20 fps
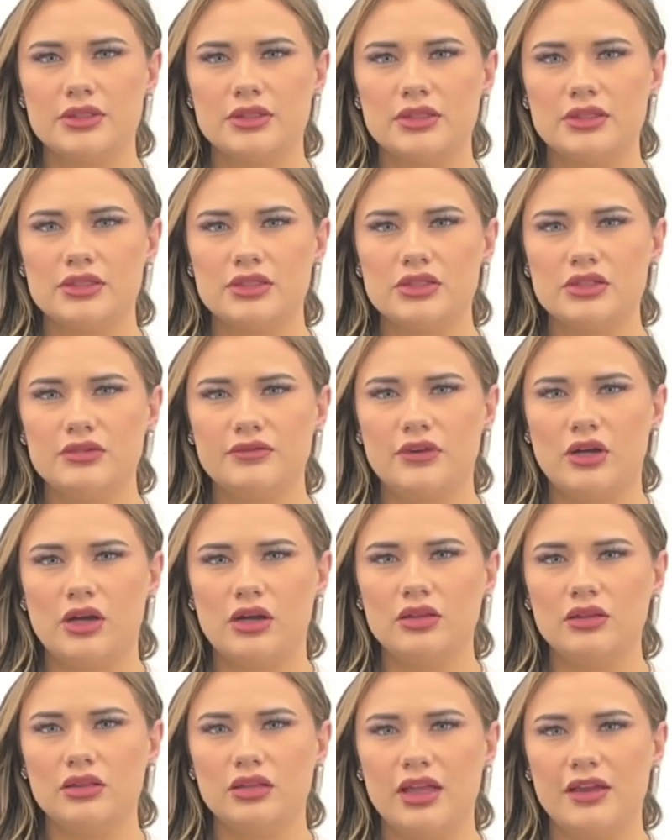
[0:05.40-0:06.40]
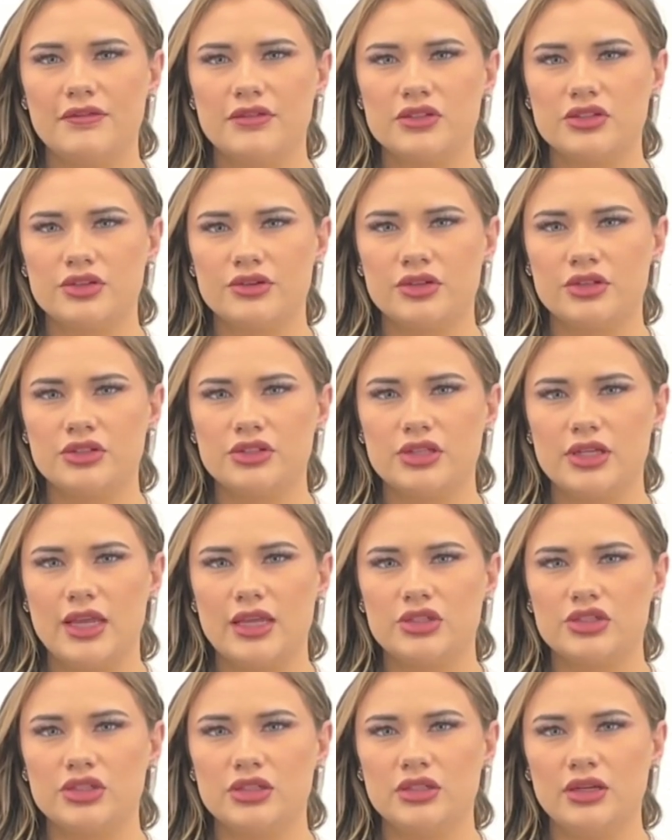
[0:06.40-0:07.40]
Alyssa Duvall, a life insurance
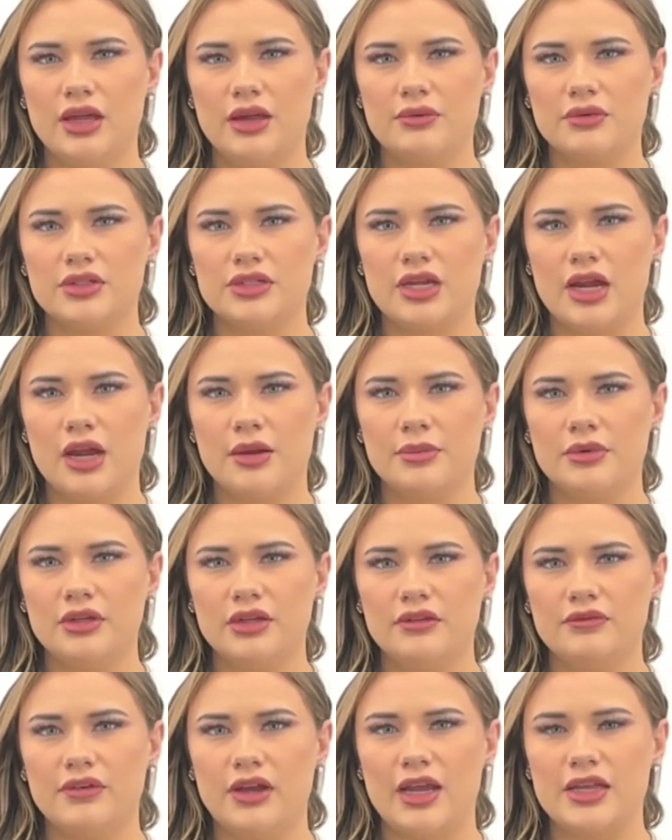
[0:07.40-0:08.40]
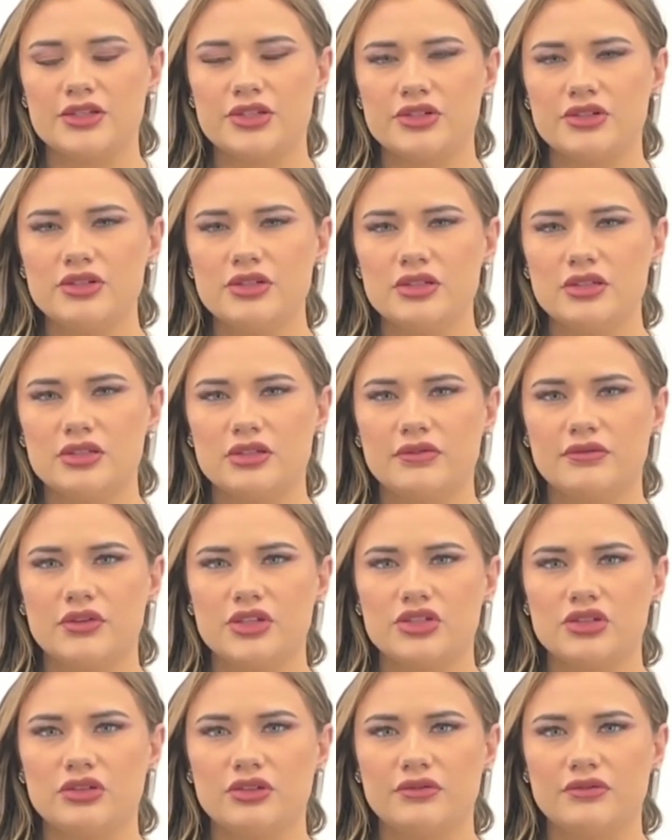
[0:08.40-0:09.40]
agent at Retirement Advisers, a
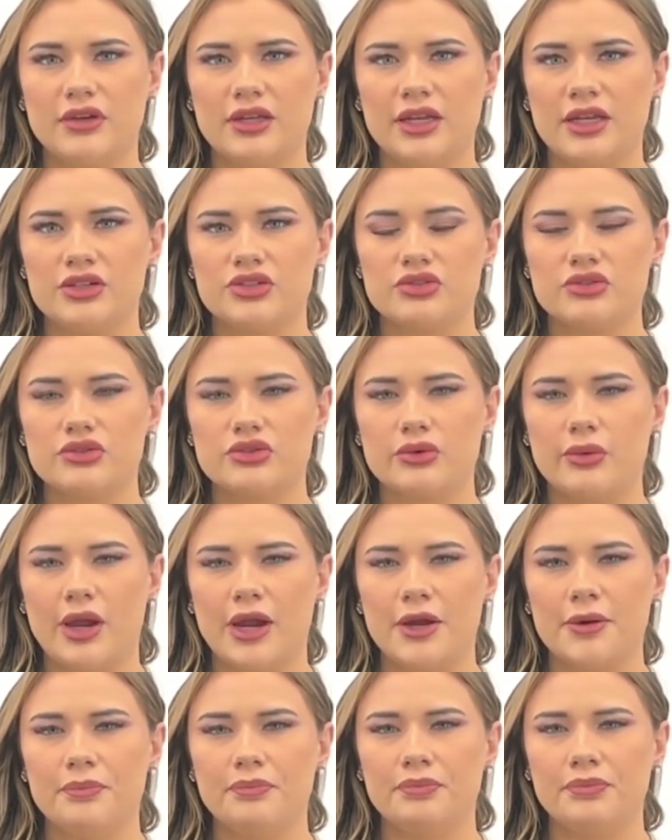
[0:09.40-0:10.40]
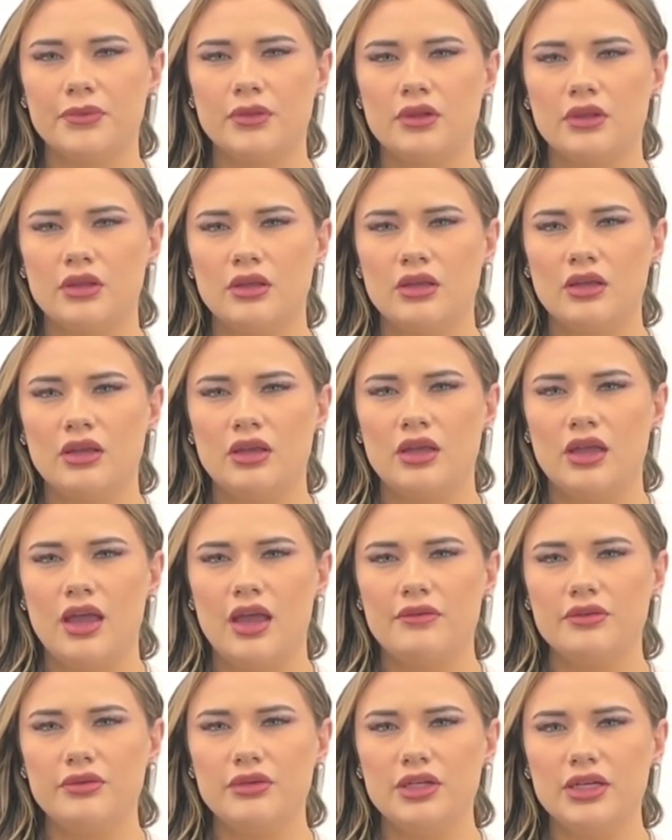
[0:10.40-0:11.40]
division of Financial Square.
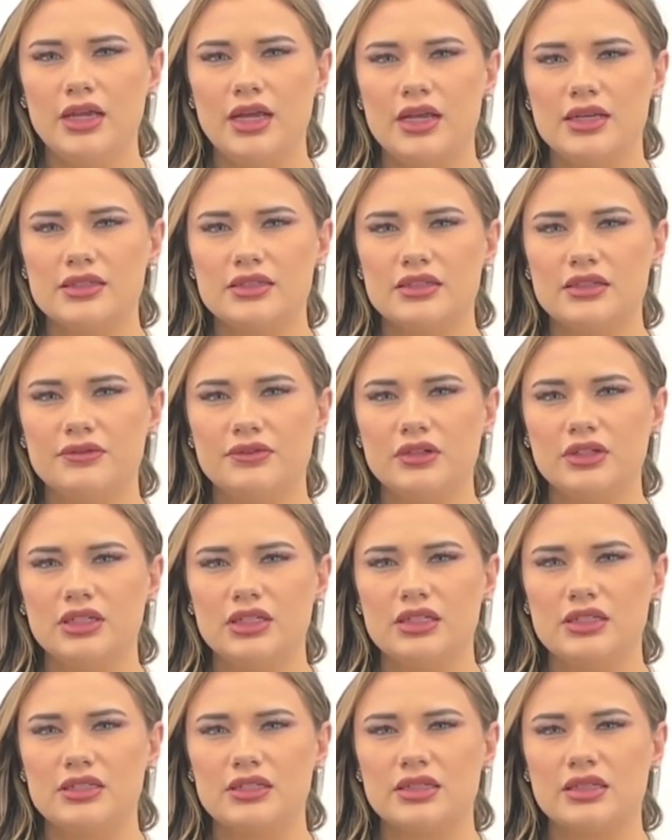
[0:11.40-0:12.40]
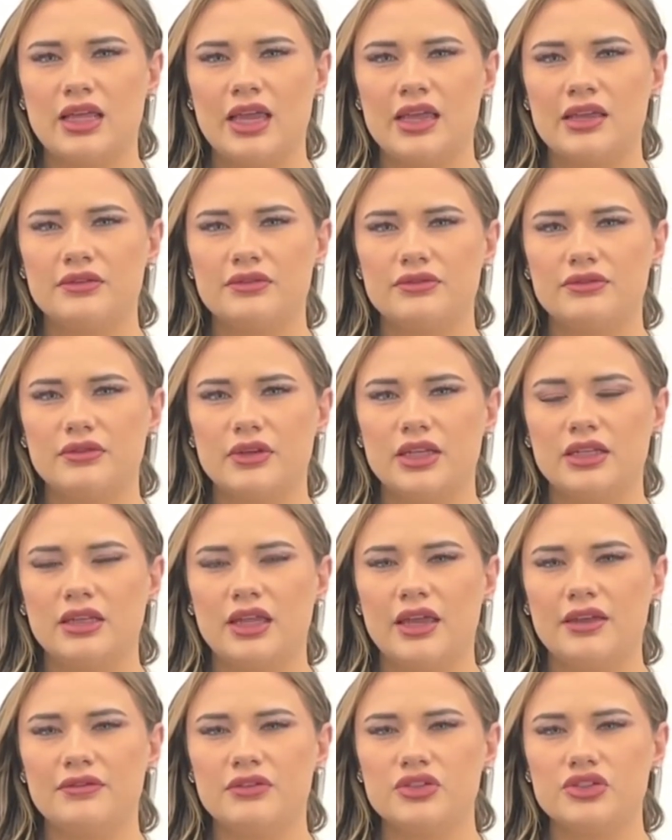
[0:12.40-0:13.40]
Everyone has different needs in life, and
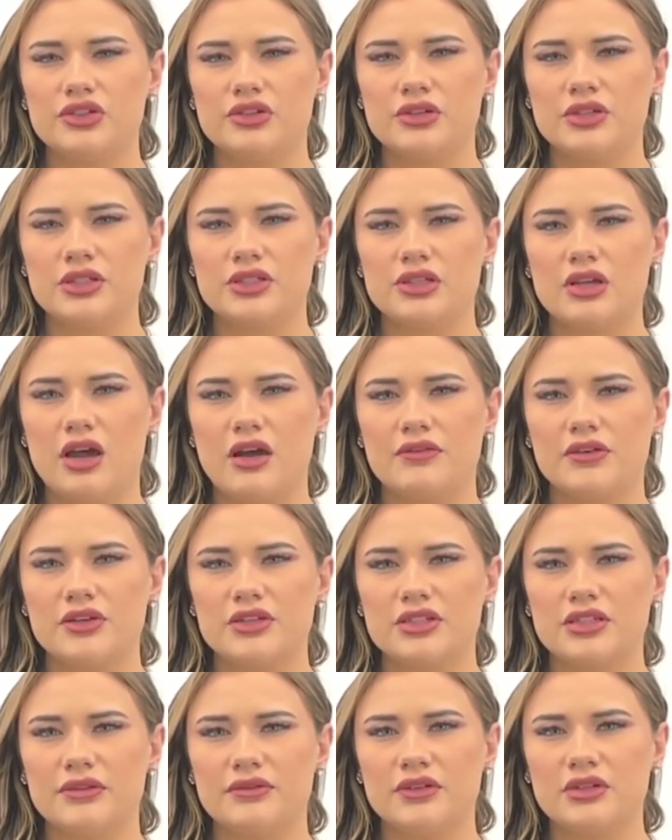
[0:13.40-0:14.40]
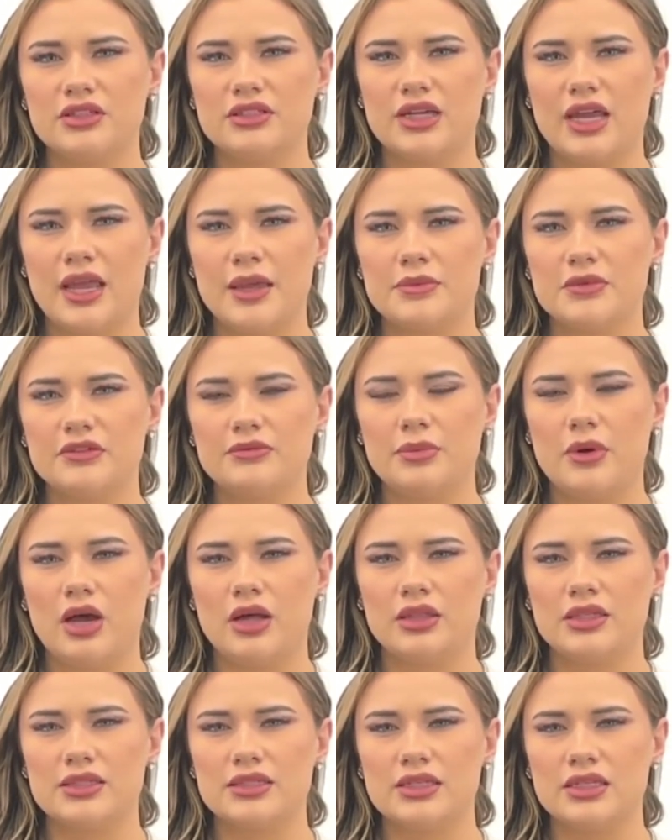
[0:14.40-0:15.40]
life insurance offers different types of
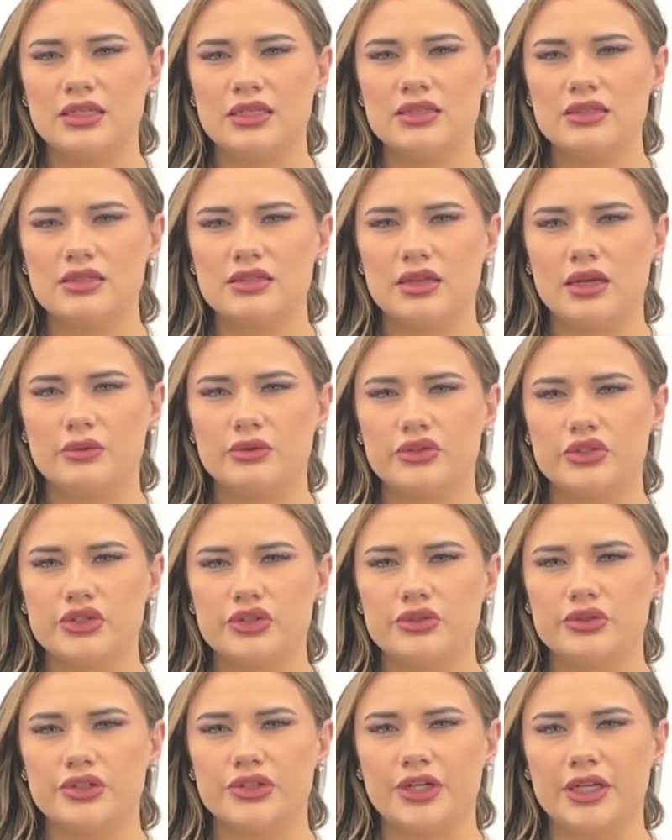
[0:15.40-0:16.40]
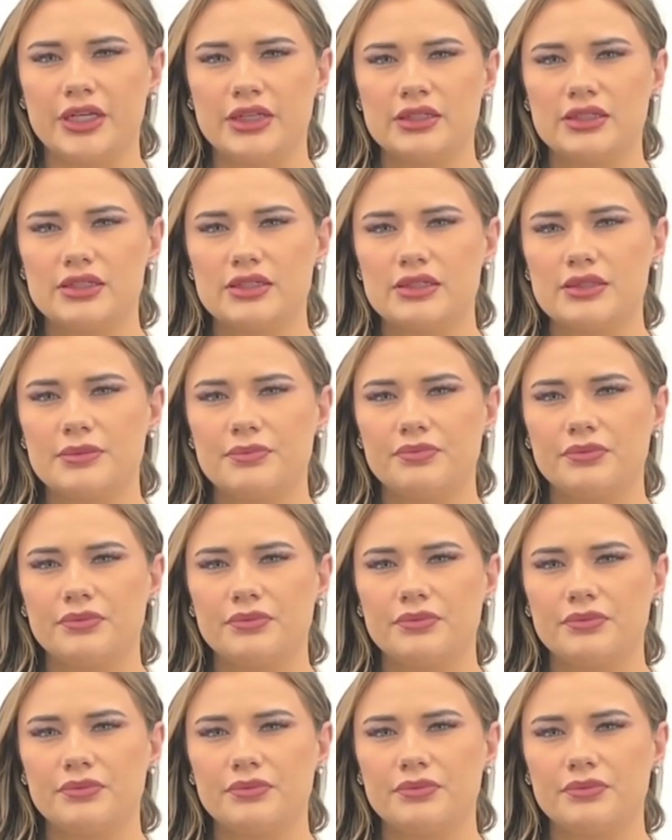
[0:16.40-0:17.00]
policies that will suit your needs.